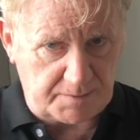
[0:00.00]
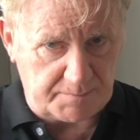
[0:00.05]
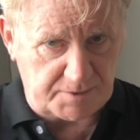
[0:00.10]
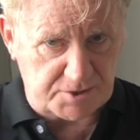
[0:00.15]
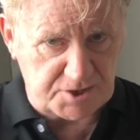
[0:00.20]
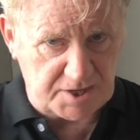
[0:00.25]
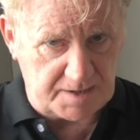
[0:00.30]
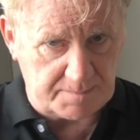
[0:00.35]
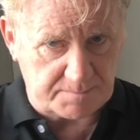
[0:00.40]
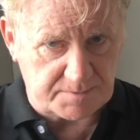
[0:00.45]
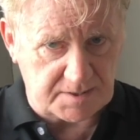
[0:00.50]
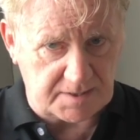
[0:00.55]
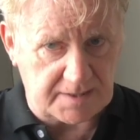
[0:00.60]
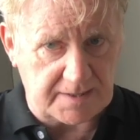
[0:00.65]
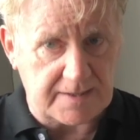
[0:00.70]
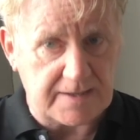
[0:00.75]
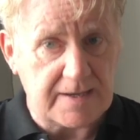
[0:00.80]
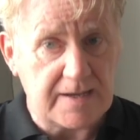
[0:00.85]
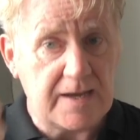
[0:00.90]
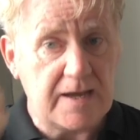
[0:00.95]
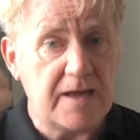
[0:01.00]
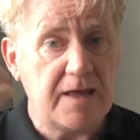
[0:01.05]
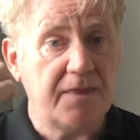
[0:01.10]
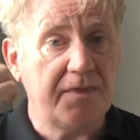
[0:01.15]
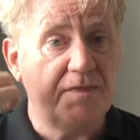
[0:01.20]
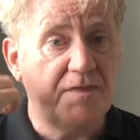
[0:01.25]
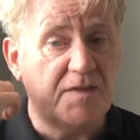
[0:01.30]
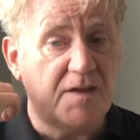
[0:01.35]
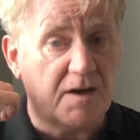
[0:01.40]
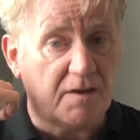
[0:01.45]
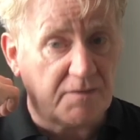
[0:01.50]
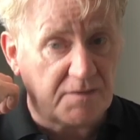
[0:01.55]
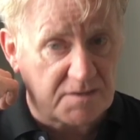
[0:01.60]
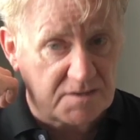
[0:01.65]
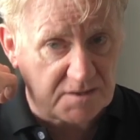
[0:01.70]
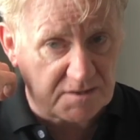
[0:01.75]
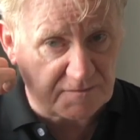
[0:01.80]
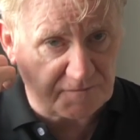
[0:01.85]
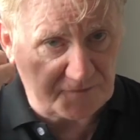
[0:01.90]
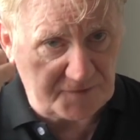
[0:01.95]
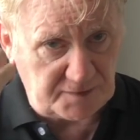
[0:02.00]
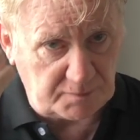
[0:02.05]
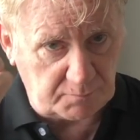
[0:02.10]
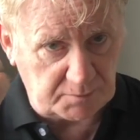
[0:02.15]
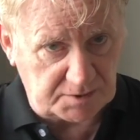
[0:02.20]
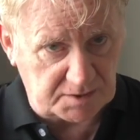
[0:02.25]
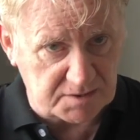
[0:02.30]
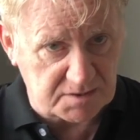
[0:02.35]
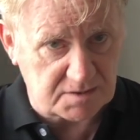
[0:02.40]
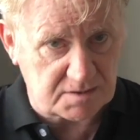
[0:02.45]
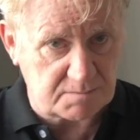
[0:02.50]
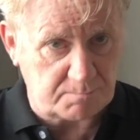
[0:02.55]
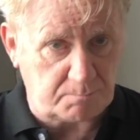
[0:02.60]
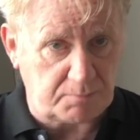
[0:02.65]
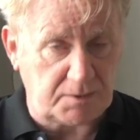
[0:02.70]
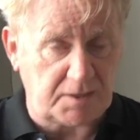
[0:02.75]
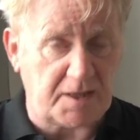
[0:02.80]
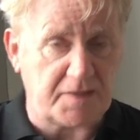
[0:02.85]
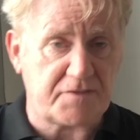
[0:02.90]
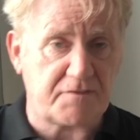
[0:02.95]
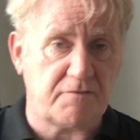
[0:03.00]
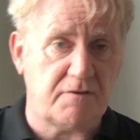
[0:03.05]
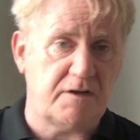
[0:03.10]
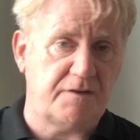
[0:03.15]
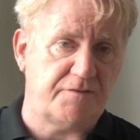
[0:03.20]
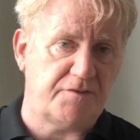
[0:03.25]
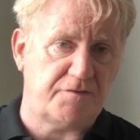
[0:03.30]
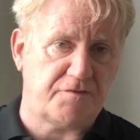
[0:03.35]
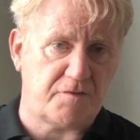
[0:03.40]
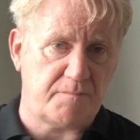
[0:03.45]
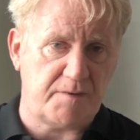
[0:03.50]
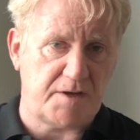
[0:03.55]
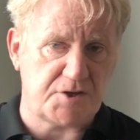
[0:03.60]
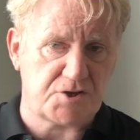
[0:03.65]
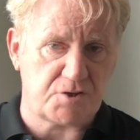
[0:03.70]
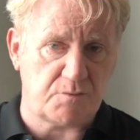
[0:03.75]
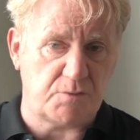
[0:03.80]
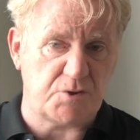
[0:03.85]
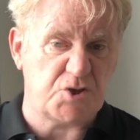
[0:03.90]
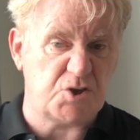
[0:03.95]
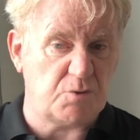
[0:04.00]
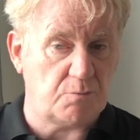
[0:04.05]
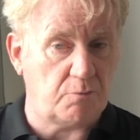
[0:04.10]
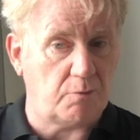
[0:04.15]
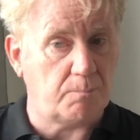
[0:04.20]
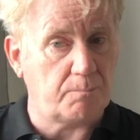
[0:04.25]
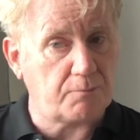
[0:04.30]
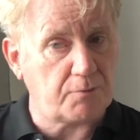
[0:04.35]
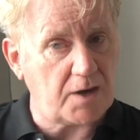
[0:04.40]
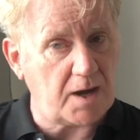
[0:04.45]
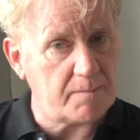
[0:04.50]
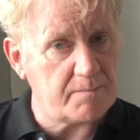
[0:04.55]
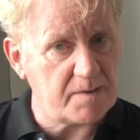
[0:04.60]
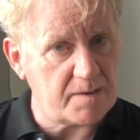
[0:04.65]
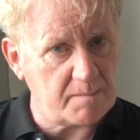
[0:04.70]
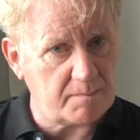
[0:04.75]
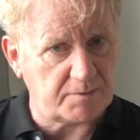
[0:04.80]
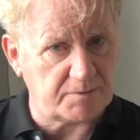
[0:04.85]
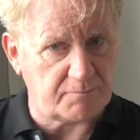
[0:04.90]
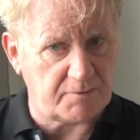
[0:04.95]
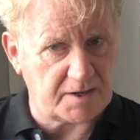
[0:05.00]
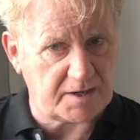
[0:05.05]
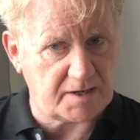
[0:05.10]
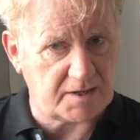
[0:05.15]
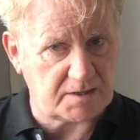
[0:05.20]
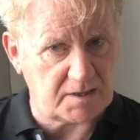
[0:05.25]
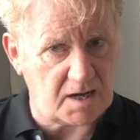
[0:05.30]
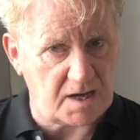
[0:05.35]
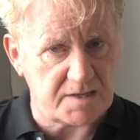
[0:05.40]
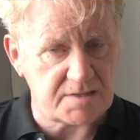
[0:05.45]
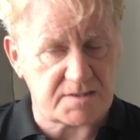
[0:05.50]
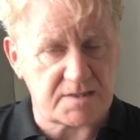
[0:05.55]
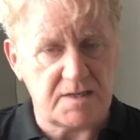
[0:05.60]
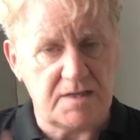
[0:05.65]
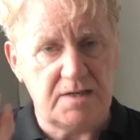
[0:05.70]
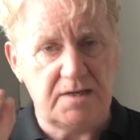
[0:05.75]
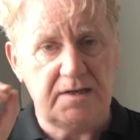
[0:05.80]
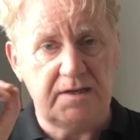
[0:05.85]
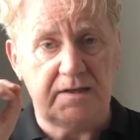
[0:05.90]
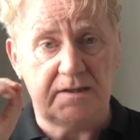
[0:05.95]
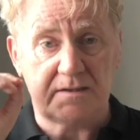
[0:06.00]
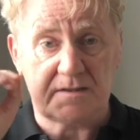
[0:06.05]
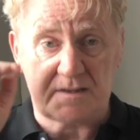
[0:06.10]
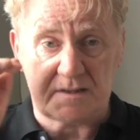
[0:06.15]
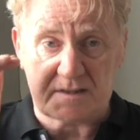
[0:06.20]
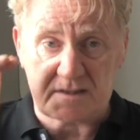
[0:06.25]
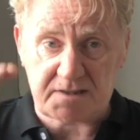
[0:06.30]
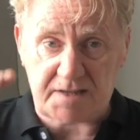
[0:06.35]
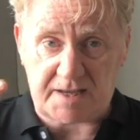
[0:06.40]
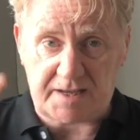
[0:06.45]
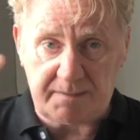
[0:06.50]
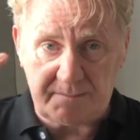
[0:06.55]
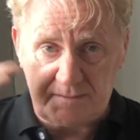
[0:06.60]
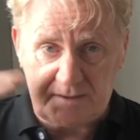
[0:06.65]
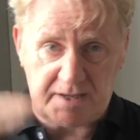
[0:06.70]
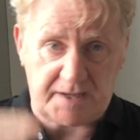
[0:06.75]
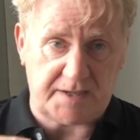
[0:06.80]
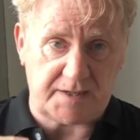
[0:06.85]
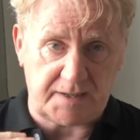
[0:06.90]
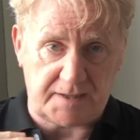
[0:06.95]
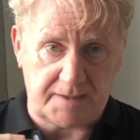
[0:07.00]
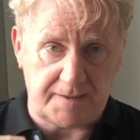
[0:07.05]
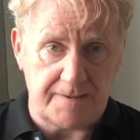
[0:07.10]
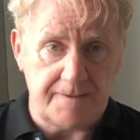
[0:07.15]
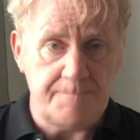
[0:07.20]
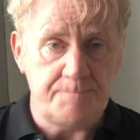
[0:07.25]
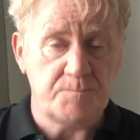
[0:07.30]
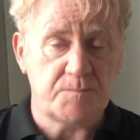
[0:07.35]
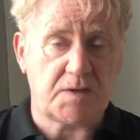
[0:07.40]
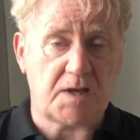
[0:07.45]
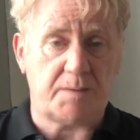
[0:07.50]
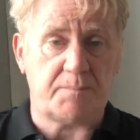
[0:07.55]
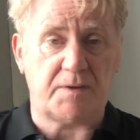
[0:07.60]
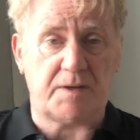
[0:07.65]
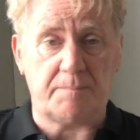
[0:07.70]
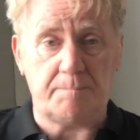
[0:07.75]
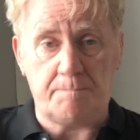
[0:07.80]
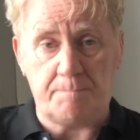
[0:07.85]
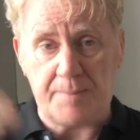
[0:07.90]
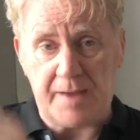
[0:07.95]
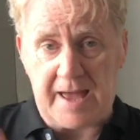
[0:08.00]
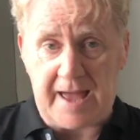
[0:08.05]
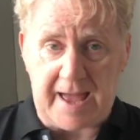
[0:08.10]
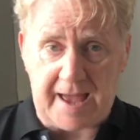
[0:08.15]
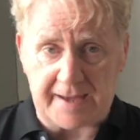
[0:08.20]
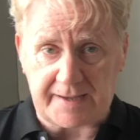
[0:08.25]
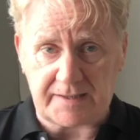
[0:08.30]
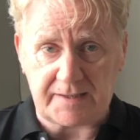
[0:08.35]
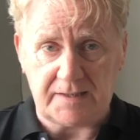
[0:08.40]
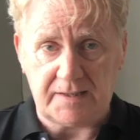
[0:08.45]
much empty. Now this is filled with this plethora of information, which you will probably be able to recognize is the same data coming back